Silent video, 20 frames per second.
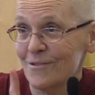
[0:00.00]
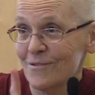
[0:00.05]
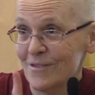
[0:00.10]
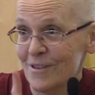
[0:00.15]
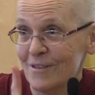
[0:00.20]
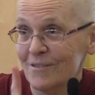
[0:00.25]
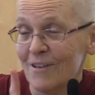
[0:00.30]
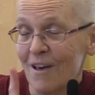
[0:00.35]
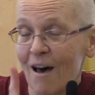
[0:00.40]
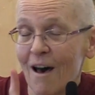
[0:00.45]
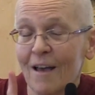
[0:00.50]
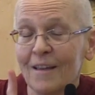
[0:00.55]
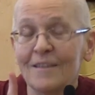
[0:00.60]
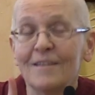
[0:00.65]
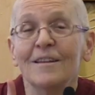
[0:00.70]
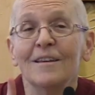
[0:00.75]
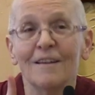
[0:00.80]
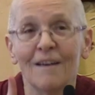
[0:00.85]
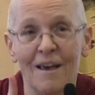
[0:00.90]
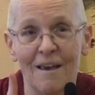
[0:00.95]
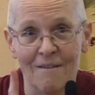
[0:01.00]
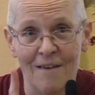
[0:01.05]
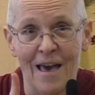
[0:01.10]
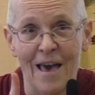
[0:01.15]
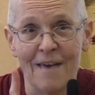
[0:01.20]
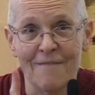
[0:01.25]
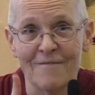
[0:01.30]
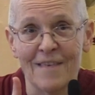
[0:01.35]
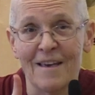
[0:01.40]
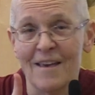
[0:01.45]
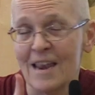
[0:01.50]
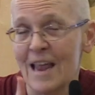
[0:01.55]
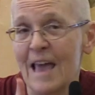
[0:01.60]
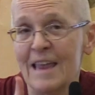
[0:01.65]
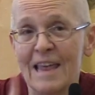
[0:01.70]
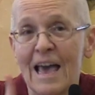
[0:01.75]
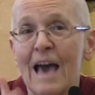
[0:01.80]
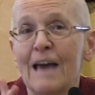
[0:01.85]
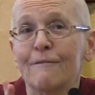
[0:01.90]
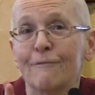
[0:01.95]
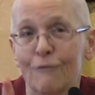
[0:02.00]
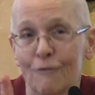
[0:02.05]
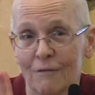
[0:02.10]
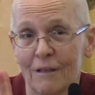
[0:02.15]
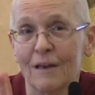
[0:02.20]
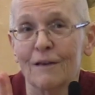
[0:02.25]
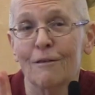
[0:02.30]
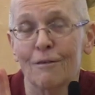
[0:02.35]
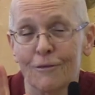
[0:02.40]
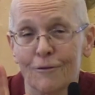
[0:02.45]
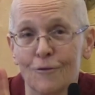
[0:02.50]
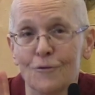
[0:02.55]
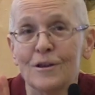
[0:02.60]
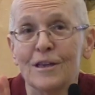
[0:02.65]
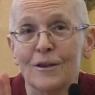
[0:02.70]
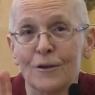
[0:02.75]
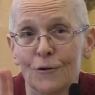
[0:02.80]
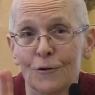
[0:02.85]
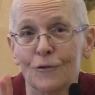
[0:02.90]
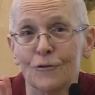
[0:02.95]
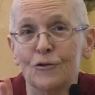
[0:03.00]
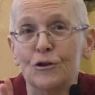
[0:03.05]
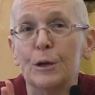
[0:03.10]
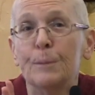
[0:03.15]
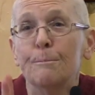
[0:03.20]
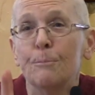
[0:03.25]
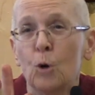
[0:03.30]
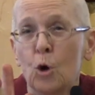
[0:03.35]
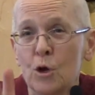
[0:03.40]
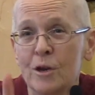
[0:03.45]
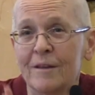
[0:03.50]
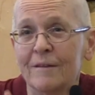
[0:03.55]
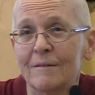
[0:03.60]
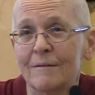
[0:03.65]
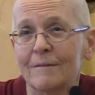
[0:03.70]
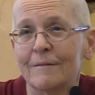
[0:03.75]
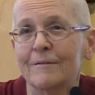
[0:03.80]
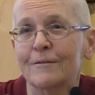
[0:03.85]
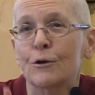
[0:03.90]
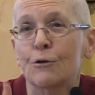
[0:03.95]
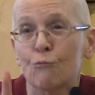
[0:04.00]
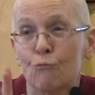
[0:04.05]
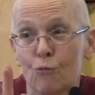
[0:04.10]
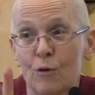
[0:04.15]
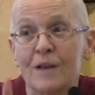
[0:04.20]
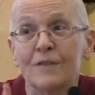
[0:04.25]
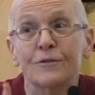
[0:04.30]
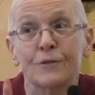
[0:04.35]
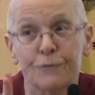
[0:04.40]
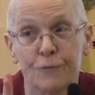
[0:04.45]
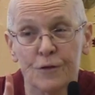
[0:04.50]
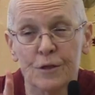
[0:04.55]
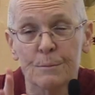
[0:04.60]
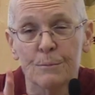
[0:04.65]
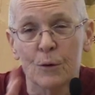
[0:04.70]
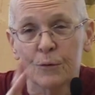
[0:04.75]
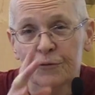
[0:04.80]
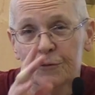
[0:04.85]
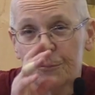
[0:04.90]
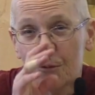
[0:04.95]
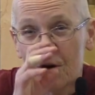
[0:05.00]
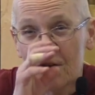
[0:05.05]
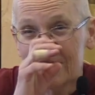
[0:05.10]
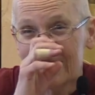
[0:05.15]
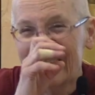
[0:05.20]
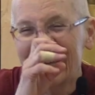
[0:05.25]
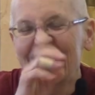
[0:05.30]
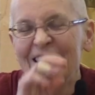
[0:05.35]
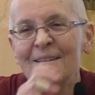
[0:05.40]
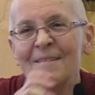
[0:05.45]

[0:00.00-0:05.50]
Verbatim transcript: this idea I had that I'd had for like 30 years. She put it to rest for the most part.